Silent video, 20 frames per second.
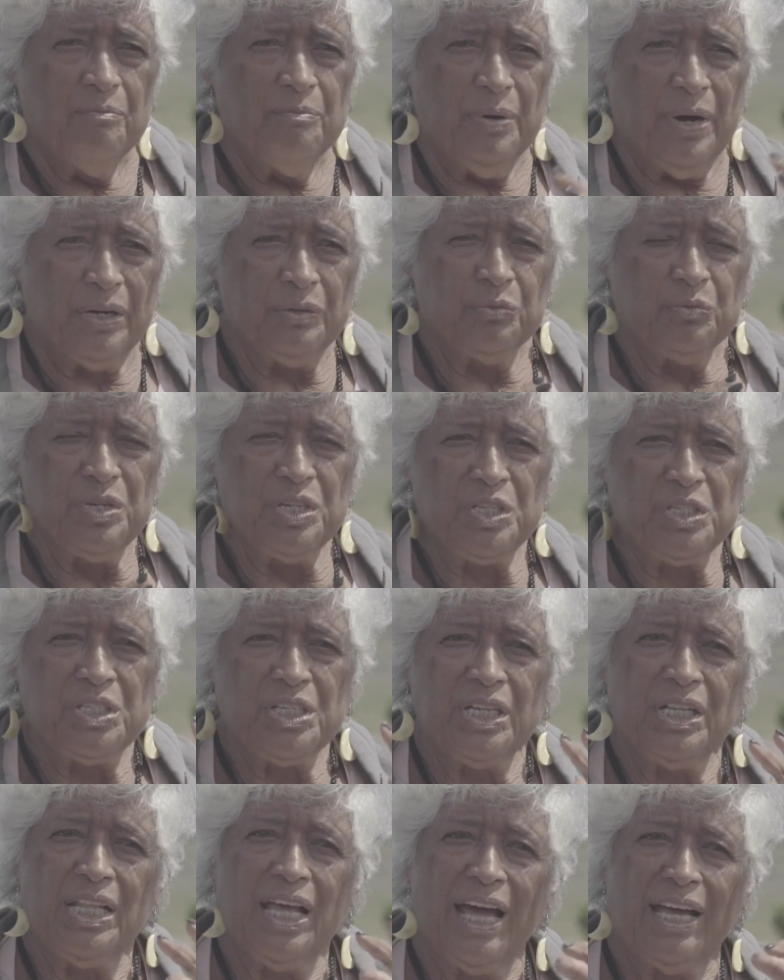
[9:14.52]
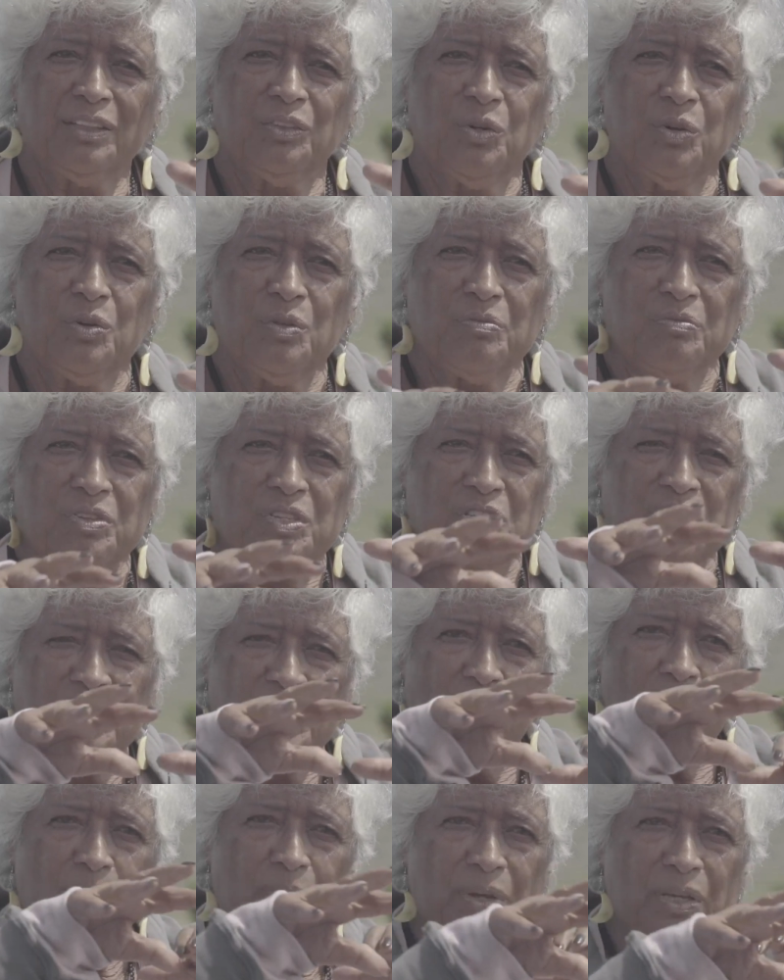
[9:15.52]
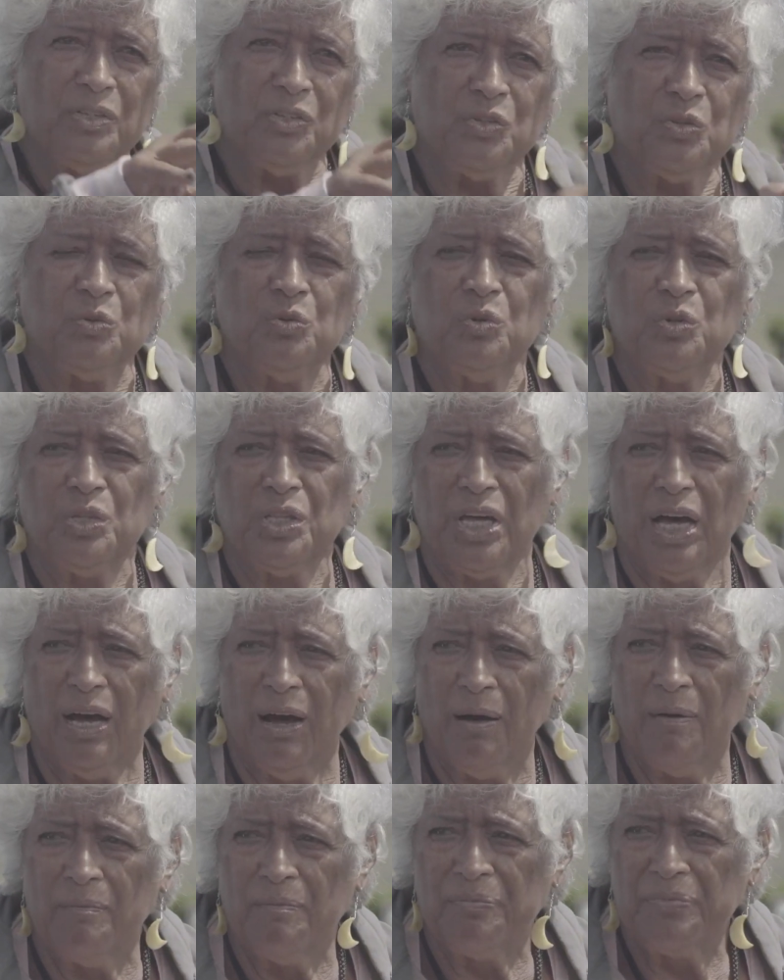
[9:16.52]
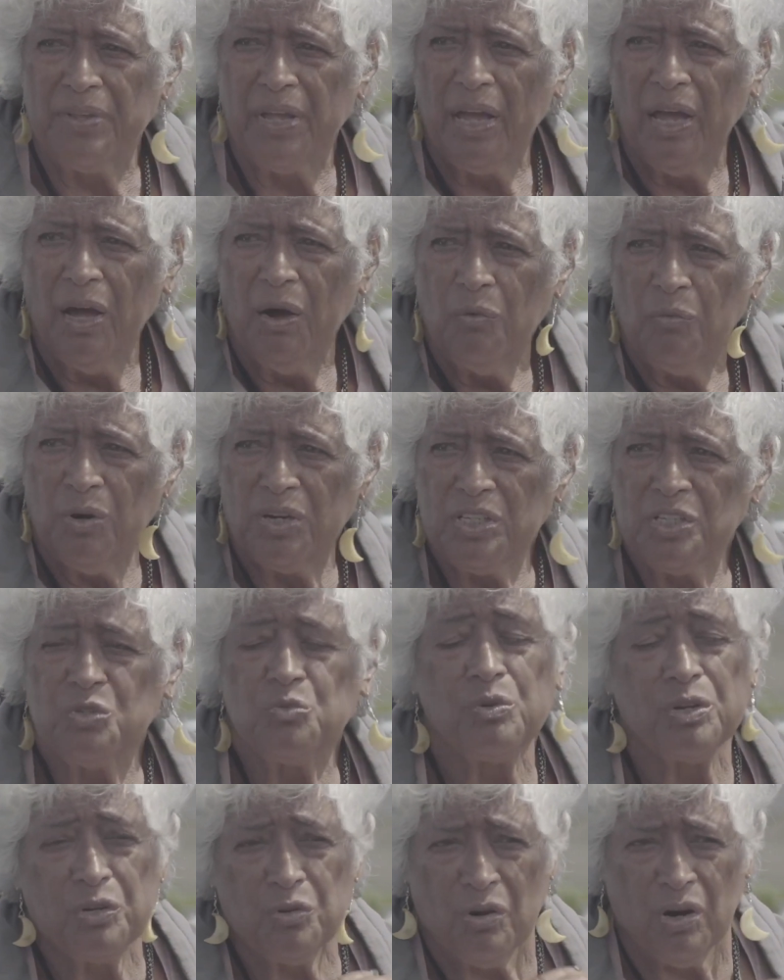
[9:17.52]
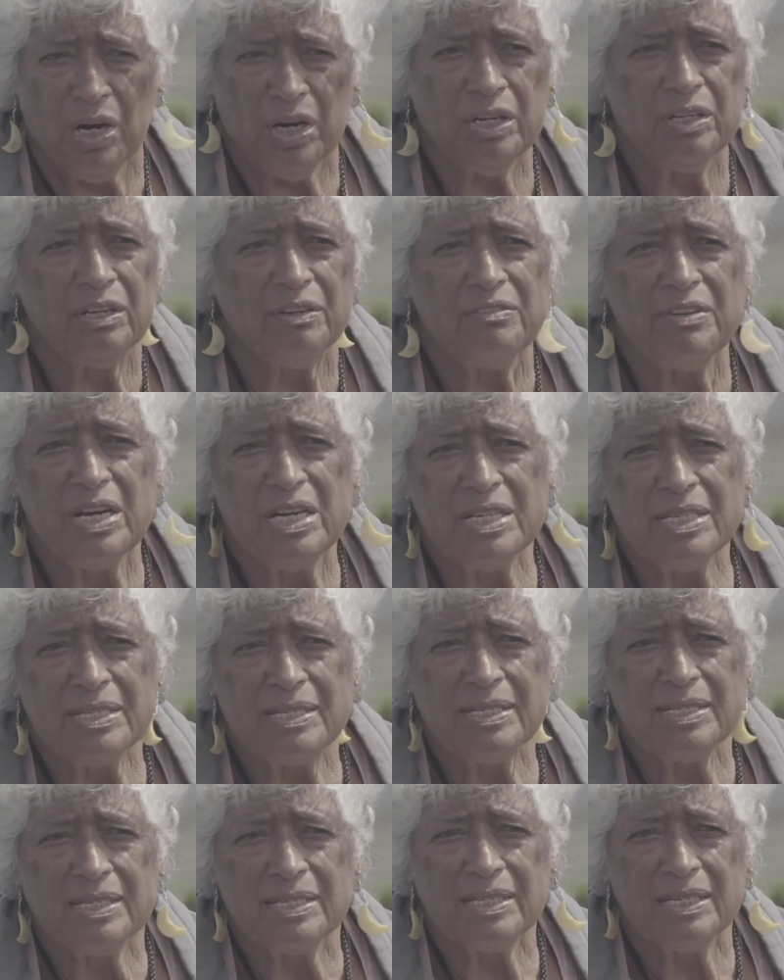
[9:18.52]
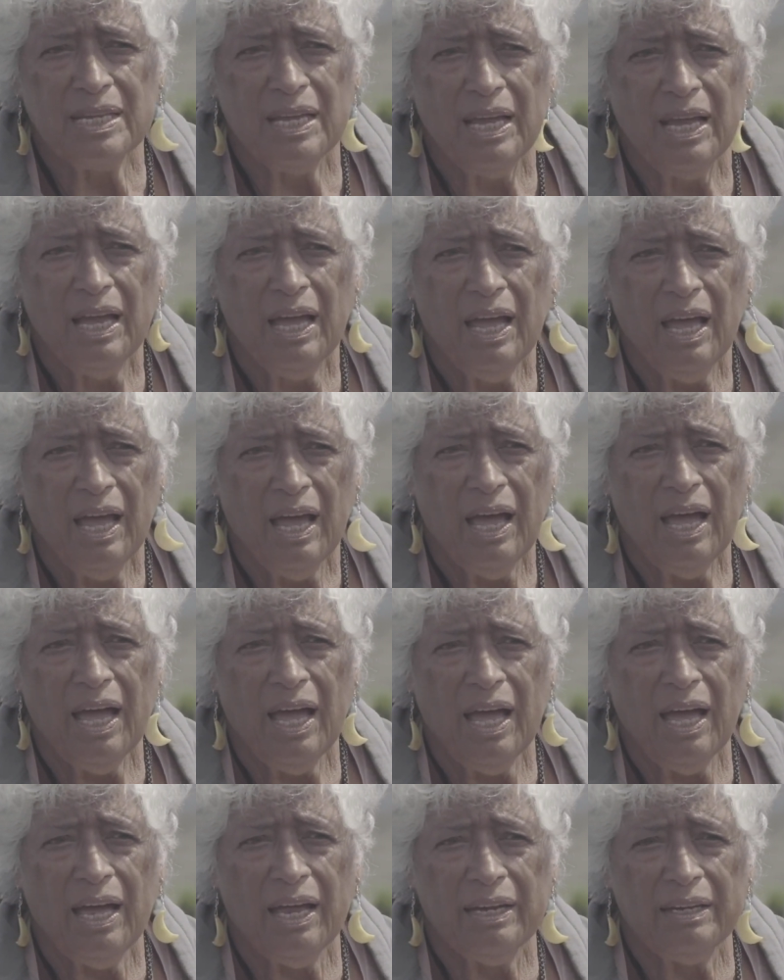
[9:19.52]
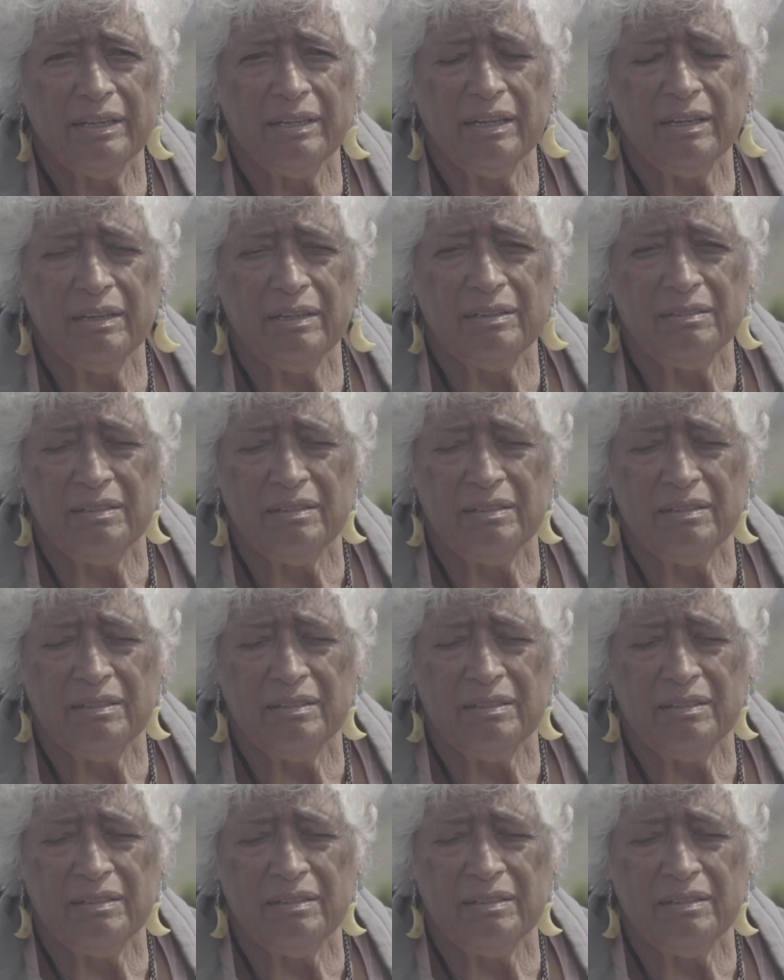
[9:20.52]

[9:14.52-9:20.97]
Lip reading: But we still have to step into what is required of us, and